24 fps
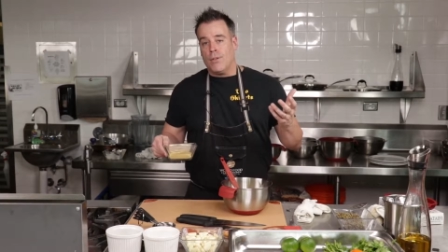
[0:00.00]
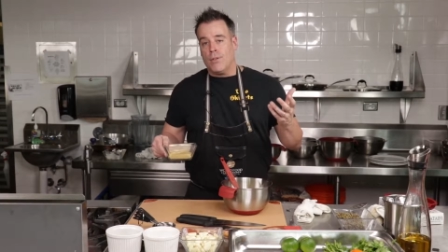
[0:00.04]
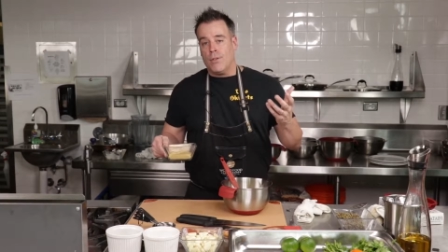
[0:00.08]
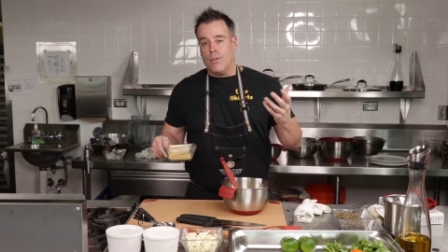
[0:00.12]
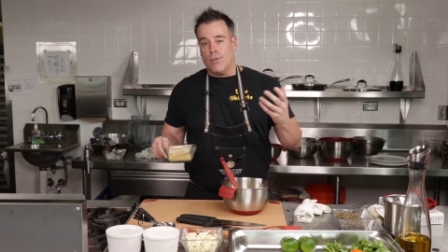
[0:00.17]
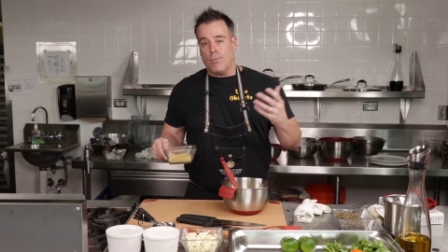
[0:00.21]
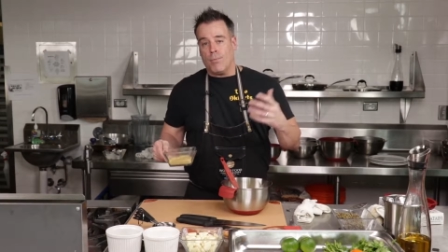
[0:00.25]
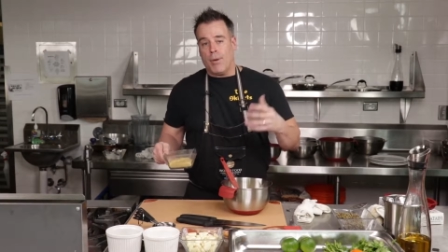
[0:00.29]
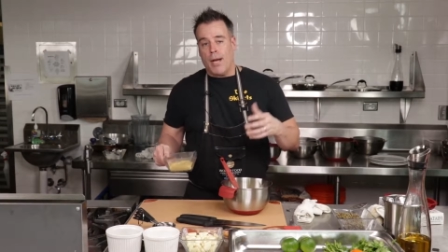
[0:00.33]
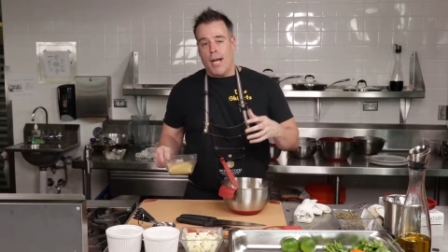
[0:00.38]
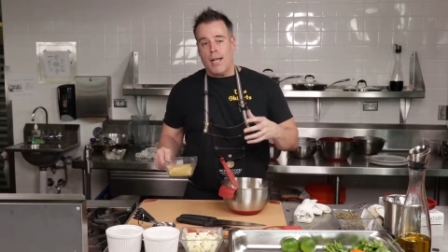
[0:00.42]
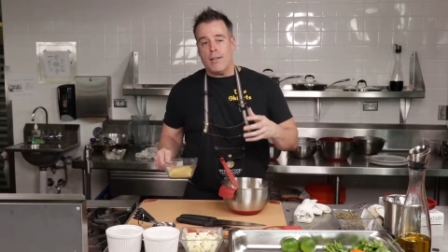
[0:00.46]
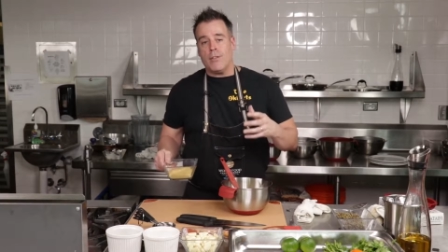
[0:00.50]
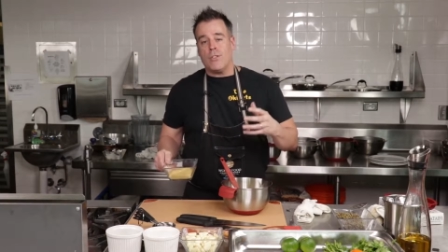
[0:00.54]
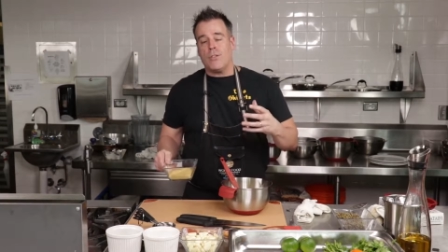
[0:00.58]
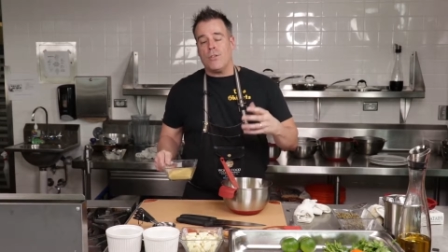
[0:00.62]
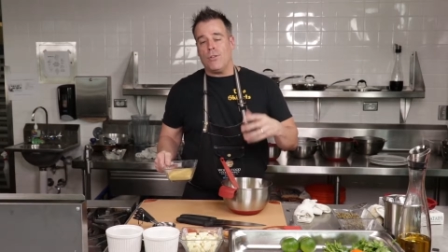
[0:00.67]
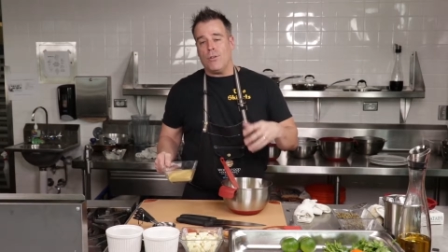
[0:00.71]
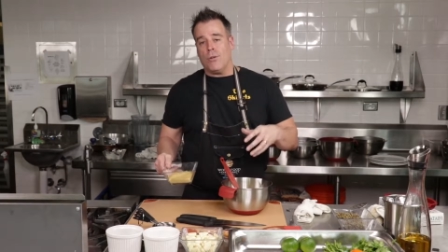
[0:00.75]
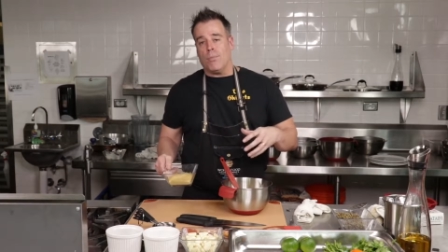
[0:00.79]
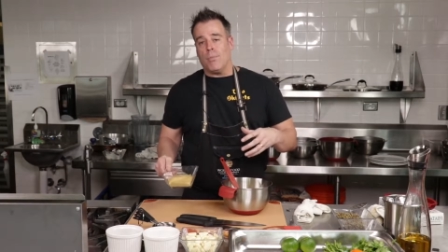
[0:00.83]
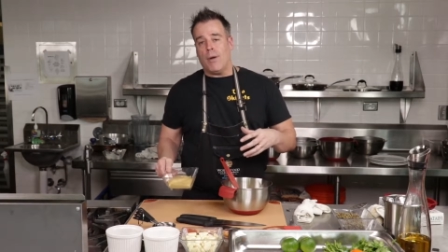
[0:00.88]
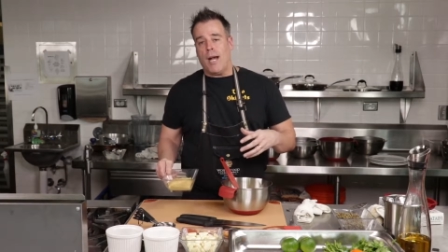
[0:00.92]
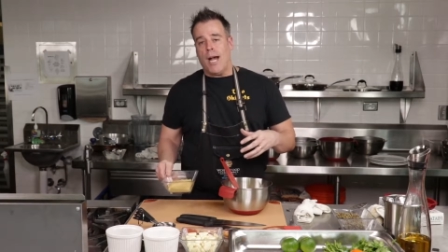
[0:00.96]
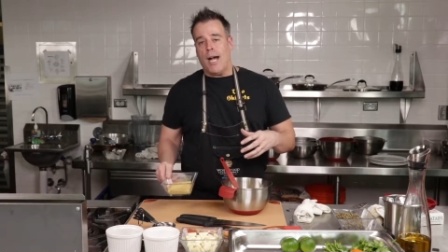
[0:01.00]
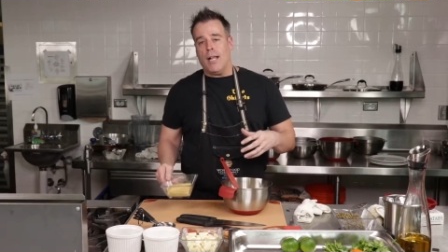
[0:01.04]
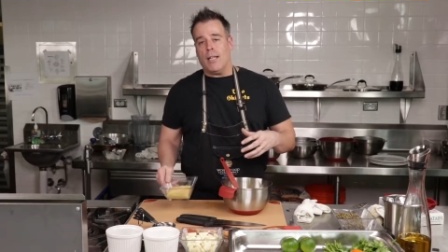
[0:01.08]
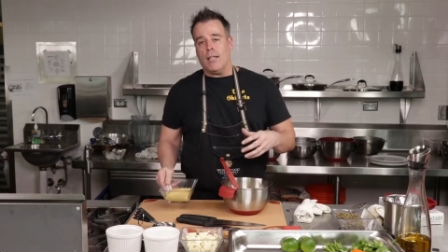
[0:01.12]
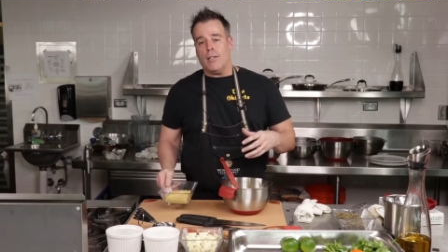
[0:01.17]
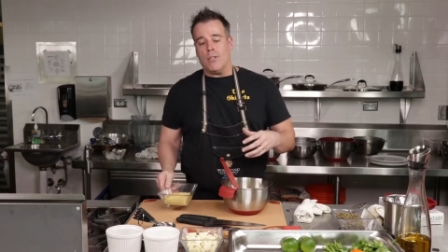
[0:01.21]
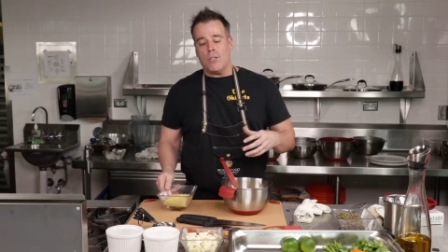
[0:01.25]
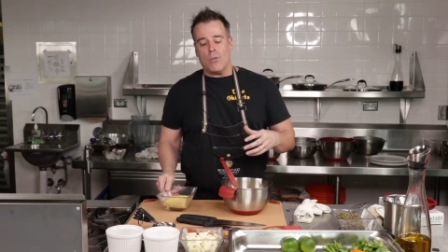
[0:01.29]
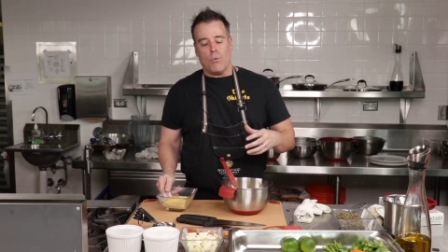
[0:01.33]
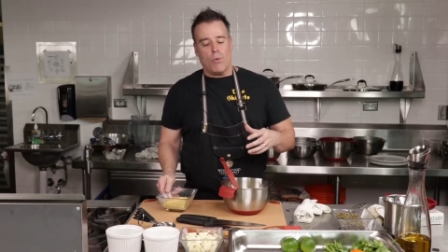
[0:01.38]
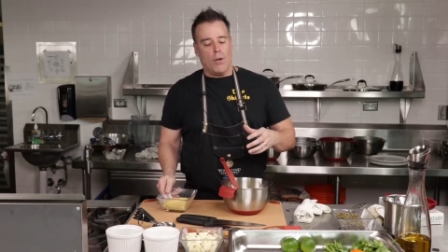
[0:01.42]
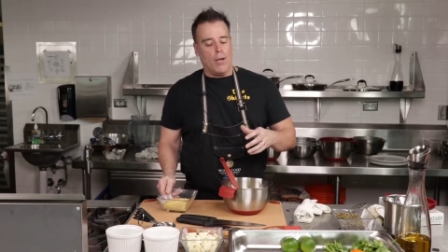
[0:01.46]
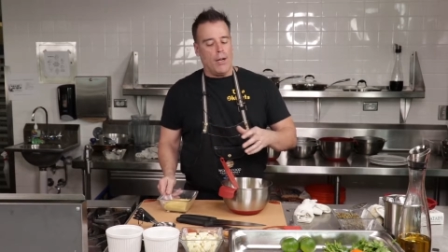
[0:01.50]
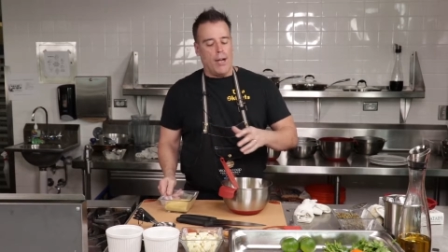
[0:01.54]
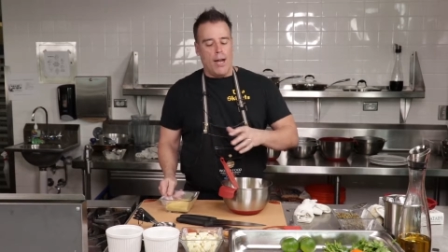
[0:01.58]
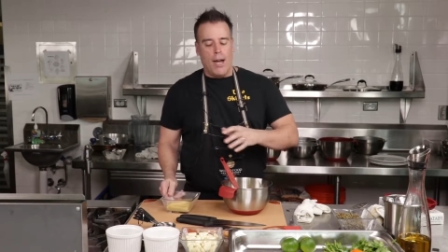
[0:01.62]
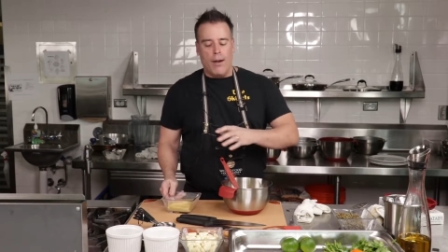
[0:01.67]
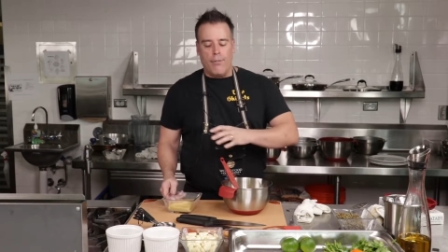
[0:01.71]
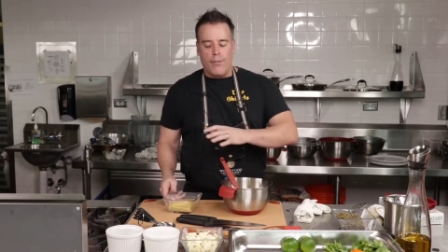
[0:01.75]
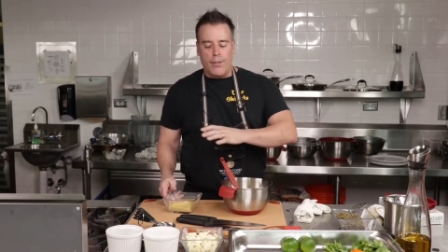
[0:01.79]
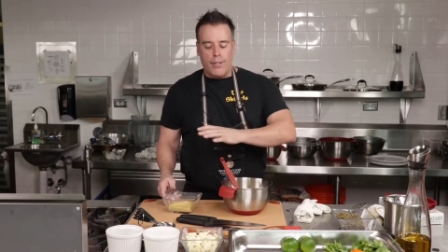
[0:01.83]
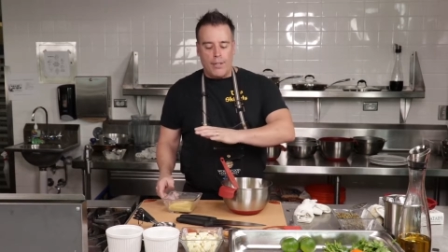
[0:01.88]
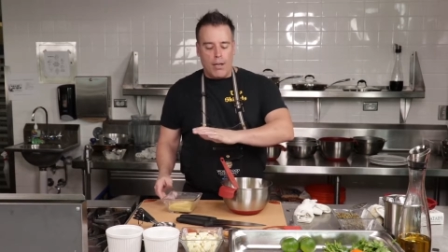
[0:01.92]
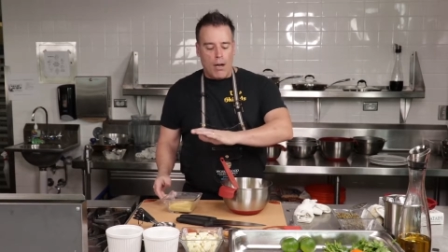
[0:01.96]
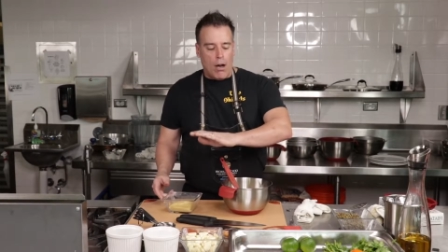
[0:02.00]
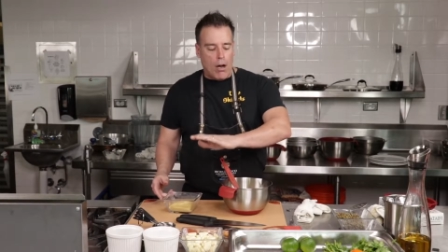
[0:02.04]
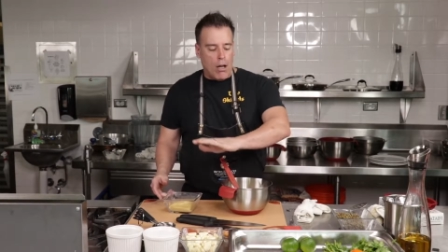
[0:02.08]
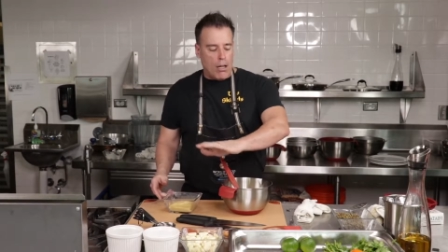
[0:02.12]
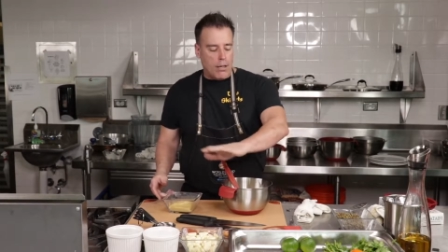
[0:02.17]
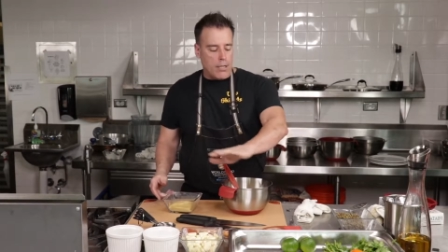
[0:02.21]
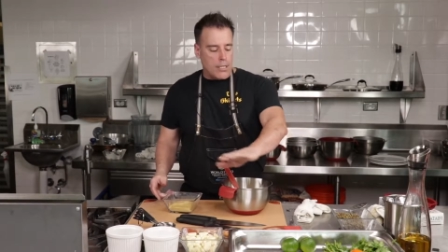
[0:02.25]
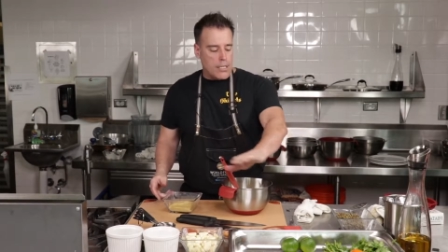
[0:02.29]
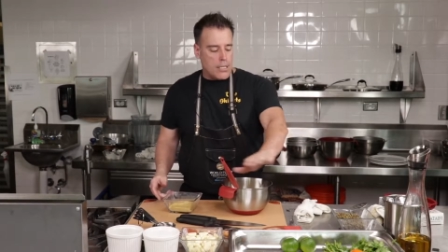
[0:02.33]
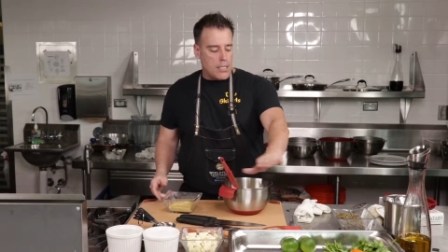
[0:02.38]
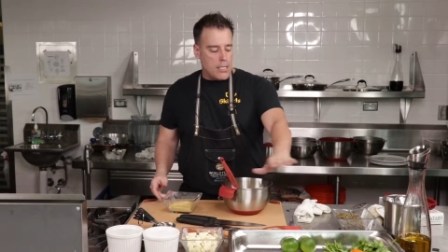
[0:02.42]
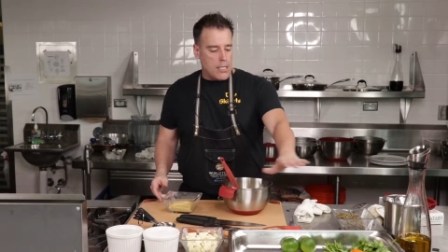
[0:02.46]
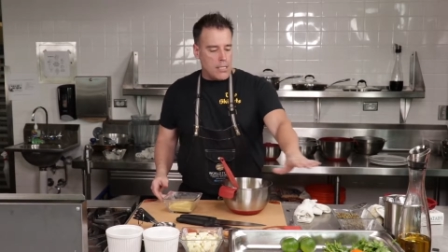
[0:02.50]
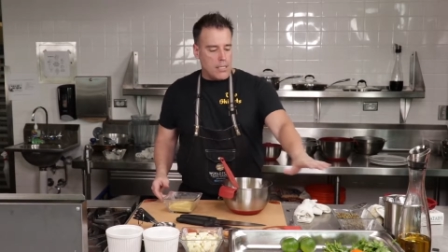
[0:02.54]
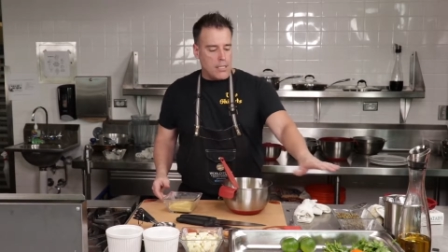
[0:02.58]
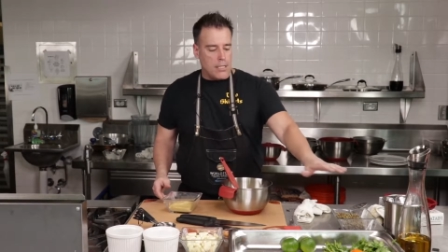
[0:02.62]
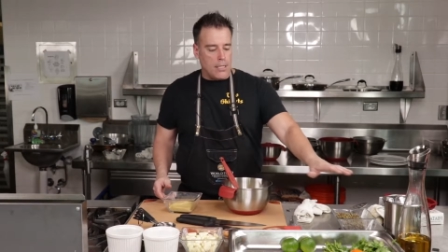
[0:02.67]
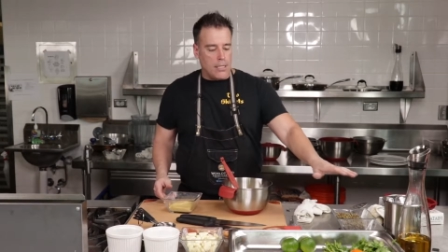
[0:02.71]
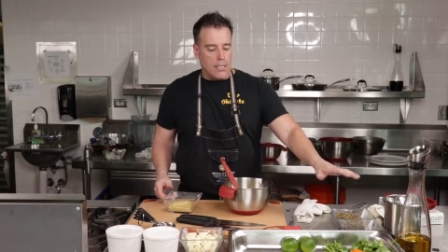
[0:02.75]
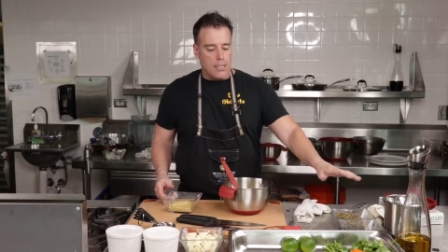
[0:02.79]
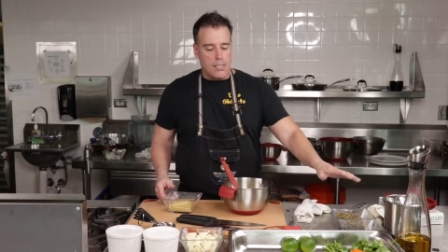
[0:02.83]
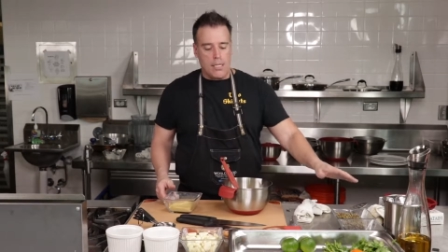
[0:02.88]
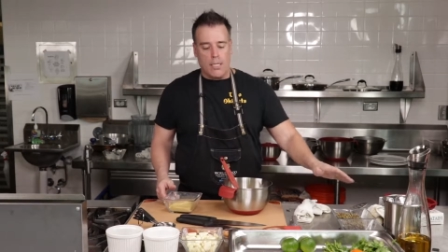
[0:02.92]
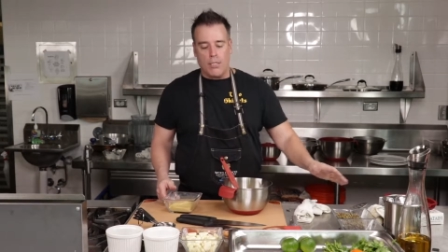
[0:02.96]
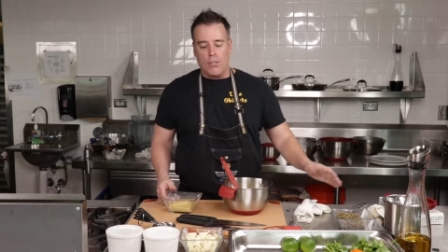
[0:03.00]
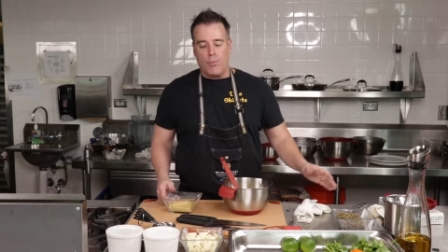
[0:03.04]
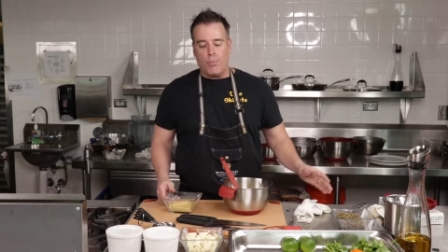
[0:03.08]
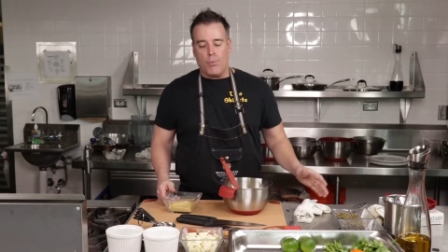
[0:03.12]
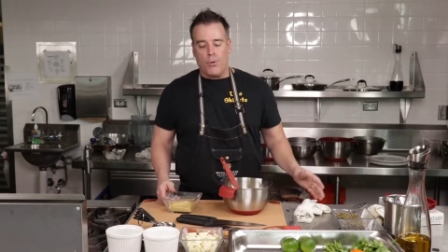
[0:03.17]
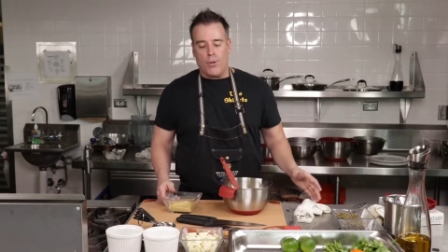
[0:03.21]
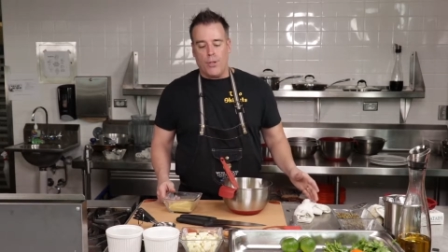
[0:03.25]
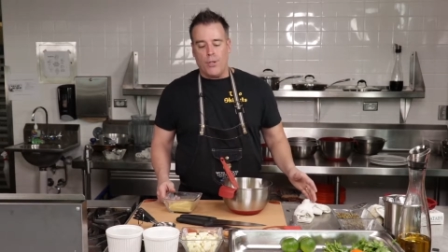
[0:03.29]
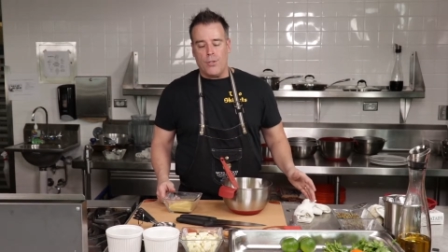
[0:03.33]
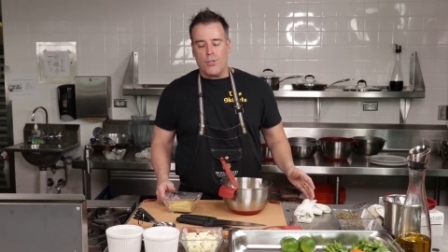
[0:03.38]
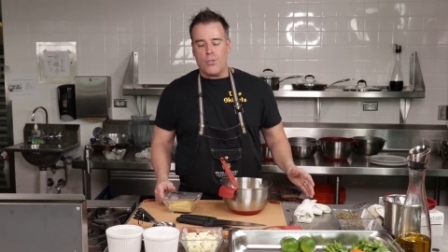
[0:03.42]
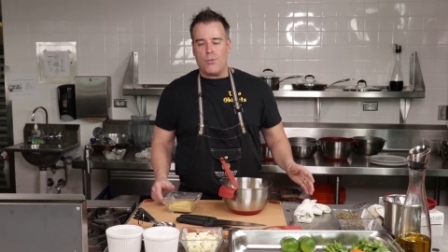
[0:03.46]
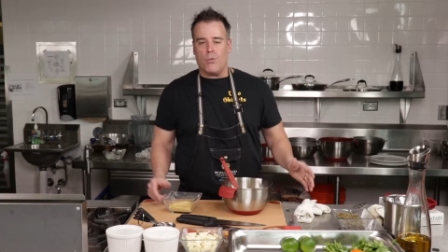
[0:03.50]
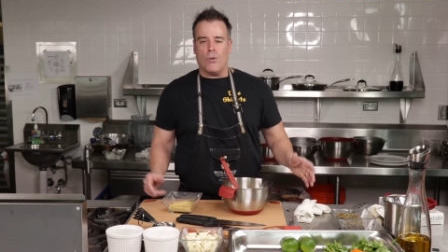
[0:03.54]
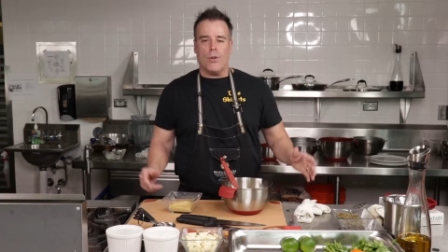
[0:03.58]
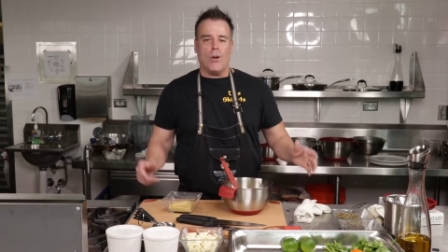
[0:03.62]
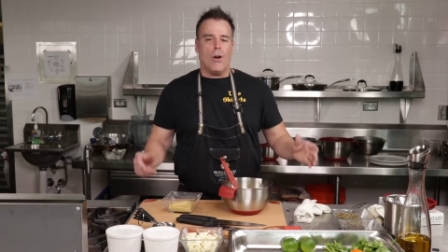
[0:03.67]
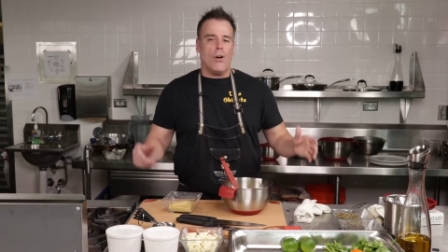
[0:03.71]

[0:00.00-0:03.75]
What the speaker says: your palate, to where all the seasonings that you put into it,